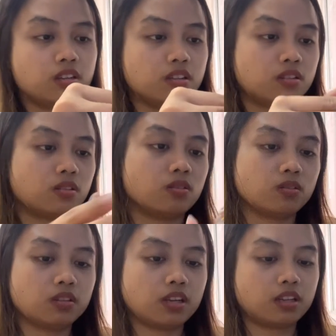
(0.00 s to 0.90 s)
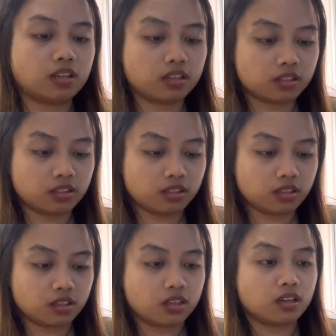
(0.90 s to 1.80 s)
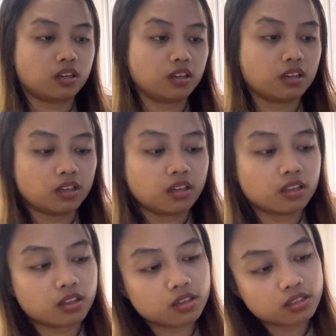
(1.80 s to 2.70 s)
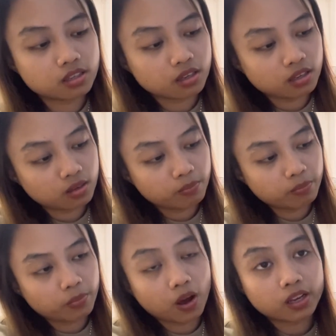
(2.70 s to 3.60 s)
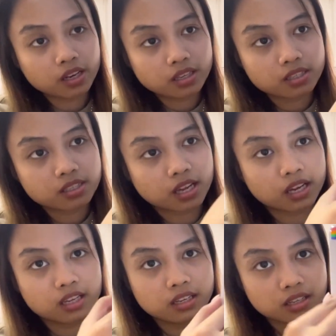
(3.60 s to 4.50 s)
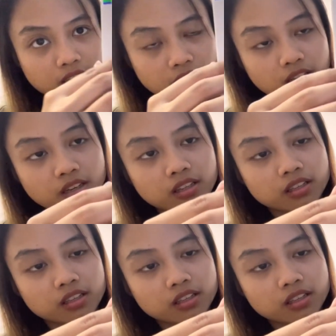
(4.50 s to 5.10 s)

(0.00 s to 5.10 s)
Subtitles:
so then there's a pocket at the side here